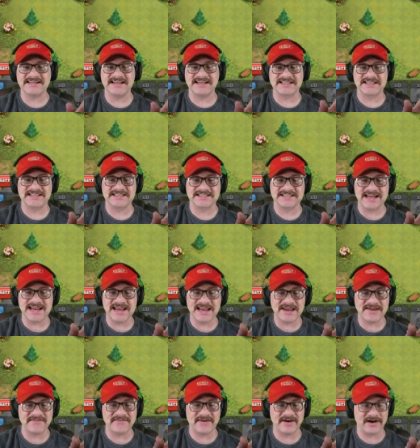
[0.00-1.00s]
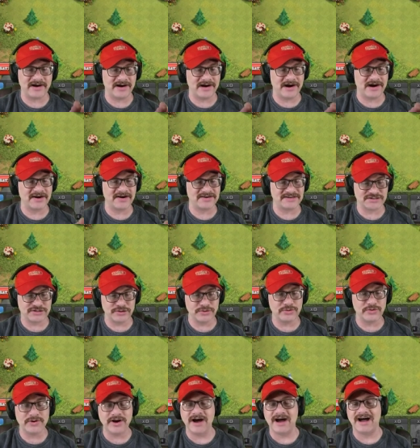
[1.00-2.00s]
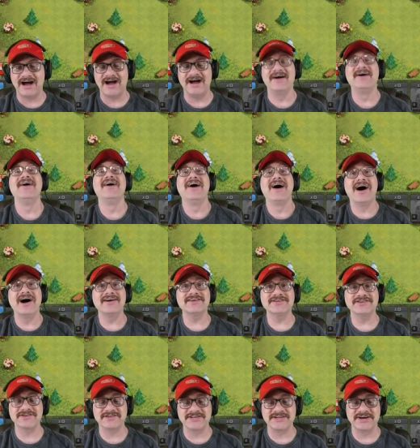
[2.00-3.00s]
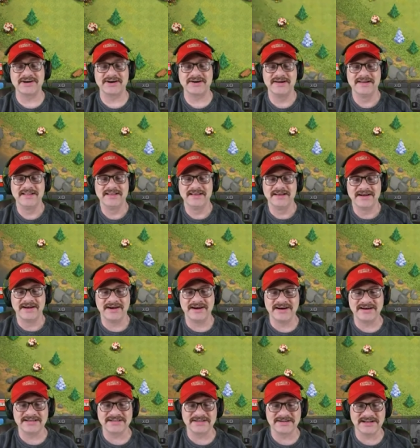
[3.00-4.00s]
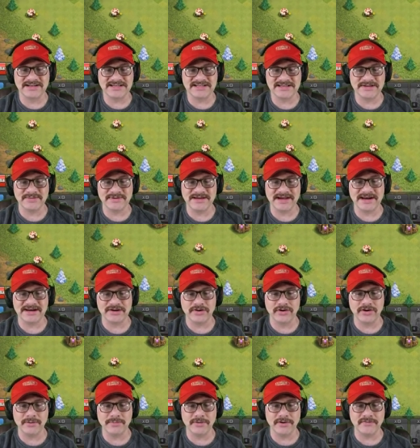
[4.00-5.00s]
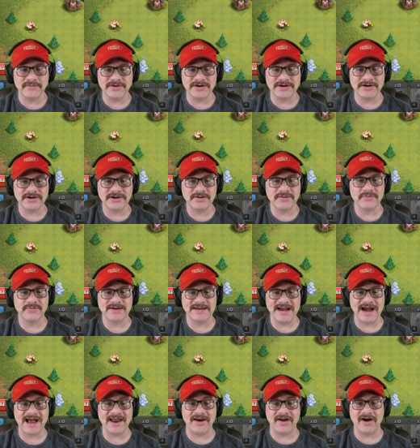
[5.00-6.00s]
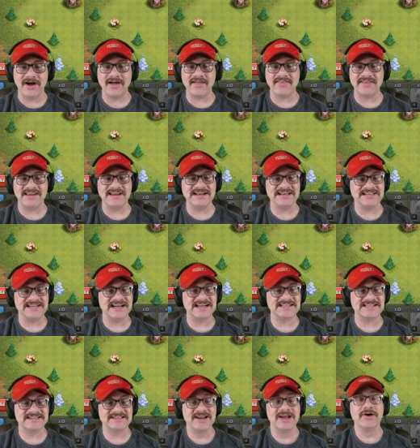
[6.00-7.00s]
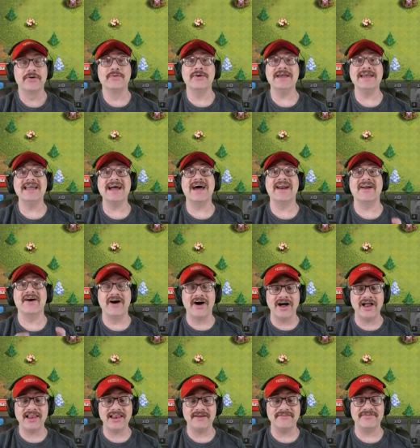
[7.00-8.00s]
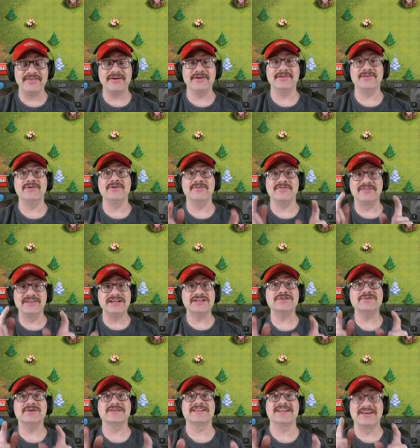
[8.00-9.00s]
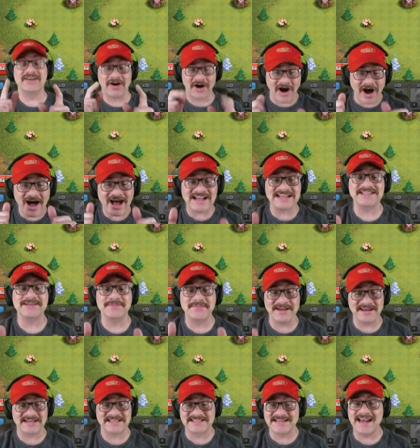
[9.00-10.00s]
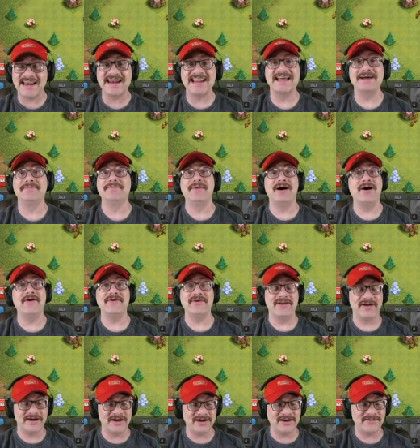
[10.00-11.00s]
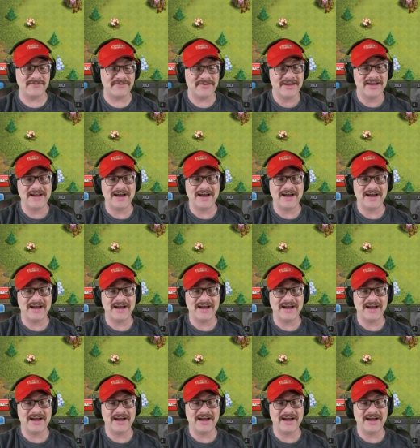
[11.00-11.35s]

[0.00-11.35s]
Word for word: let's save our two uh, archers here. All right, so let's see. We got to go over here. We got all the hidden Teslas. We got all of their loot. This was an awesome, exciting amount of